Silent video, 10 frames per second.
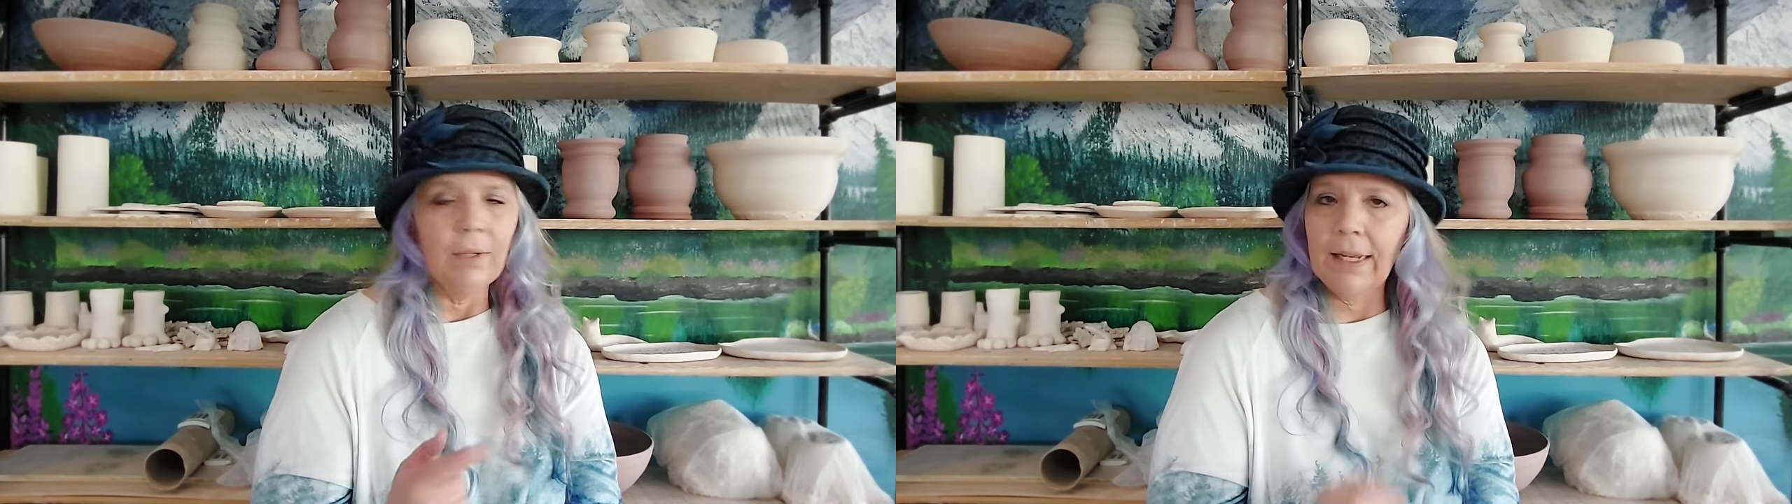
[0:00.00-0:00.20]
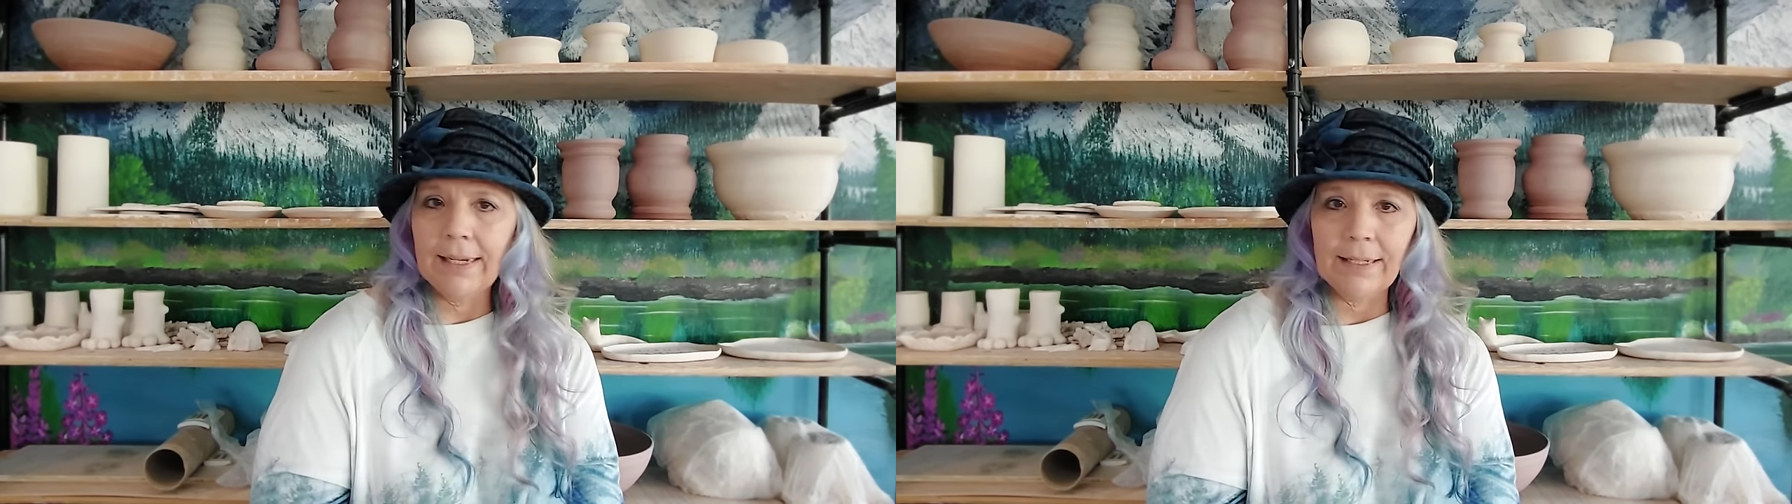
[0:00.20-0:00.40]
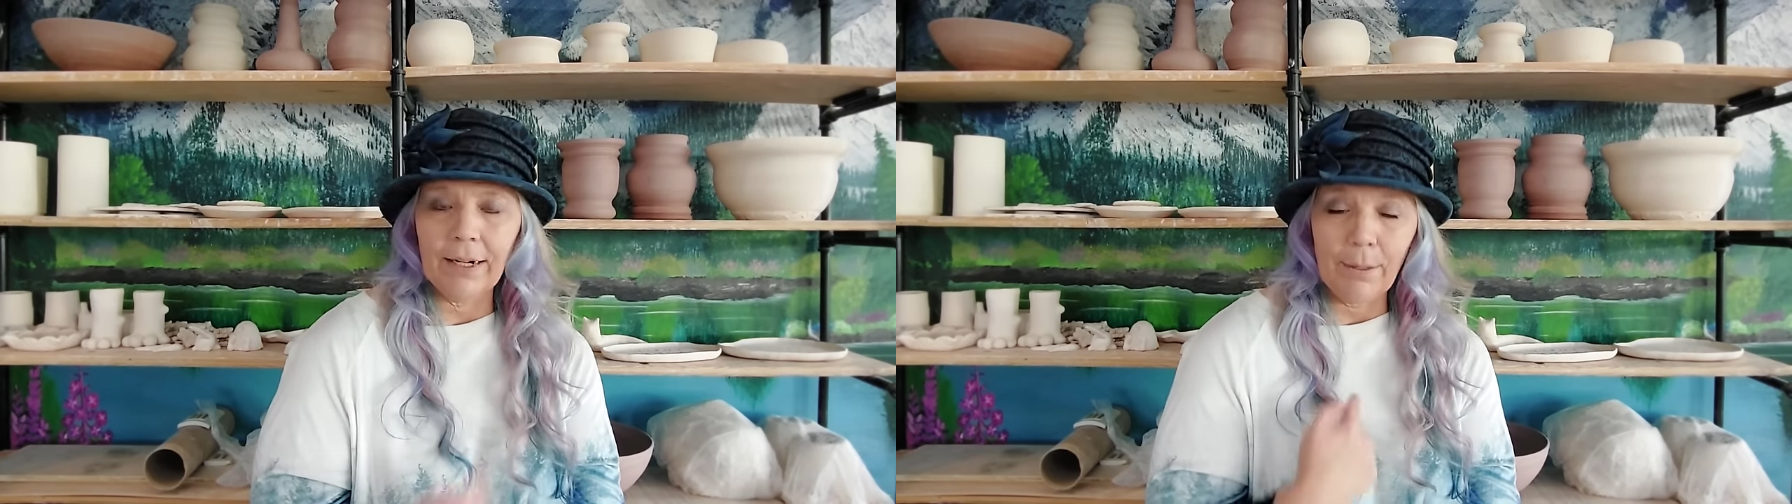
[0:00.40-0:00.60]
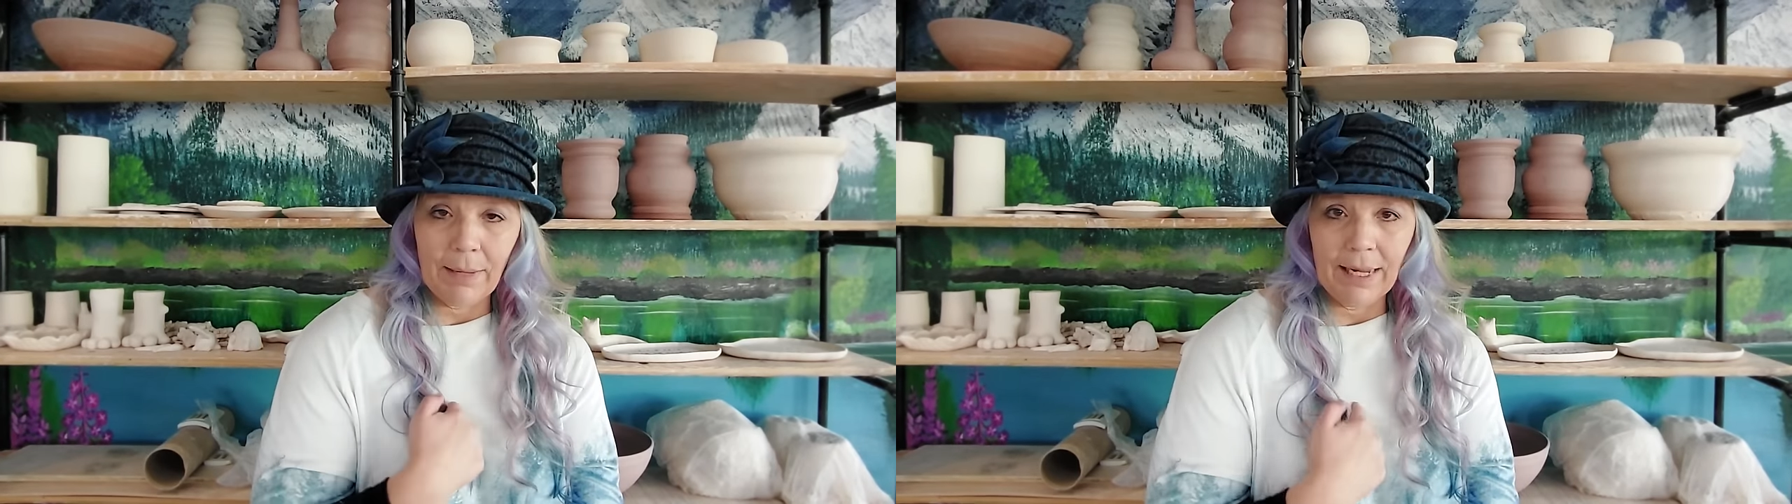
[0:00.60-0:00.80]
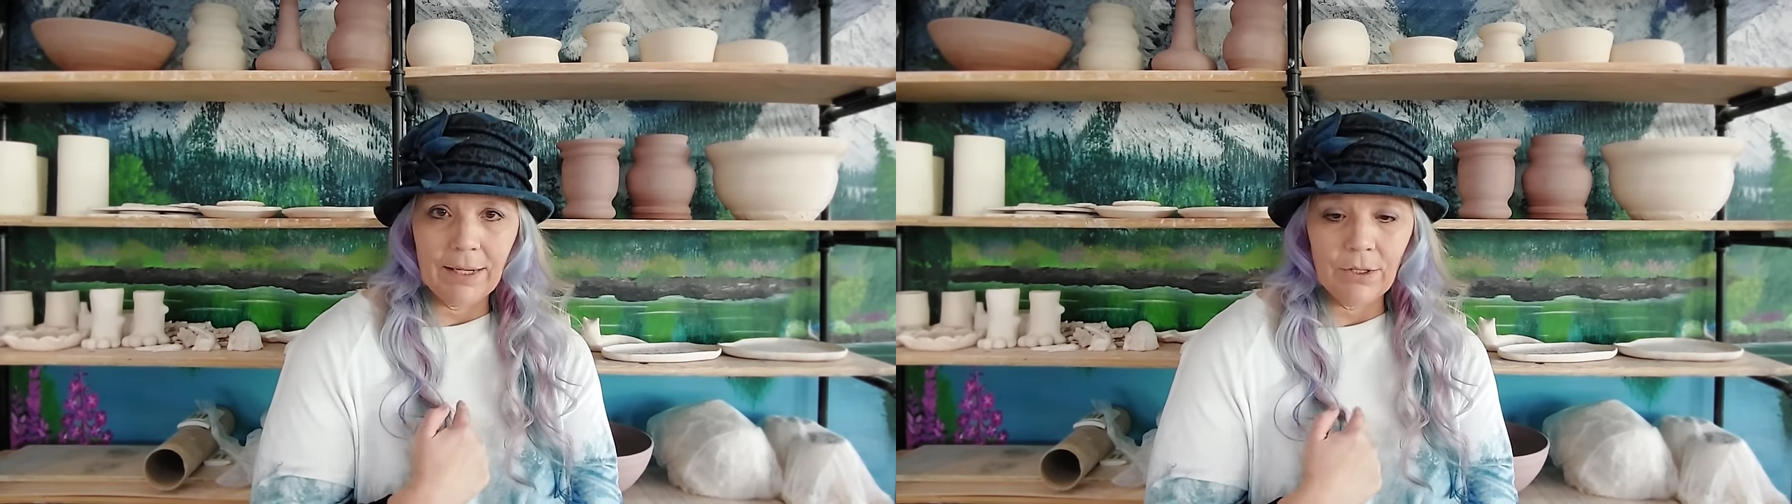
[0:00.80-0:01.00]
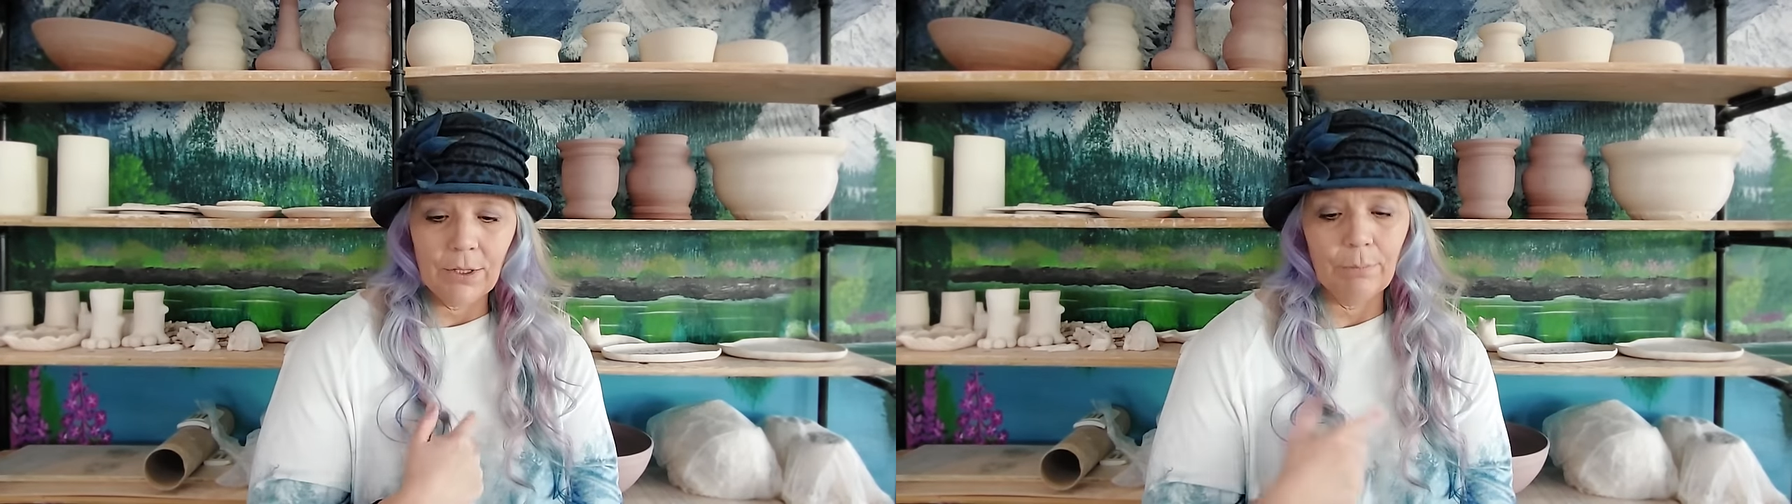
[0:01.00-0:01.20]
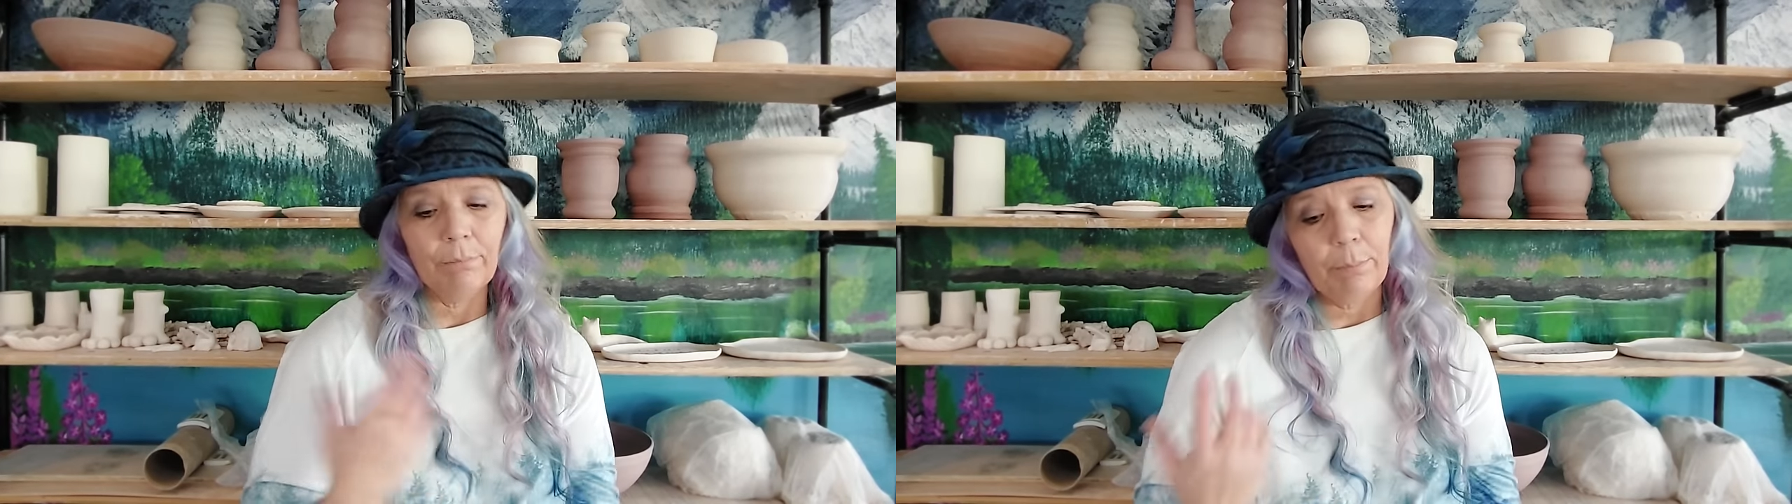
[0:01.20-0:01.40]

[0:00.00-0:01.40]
not necessarily my issue.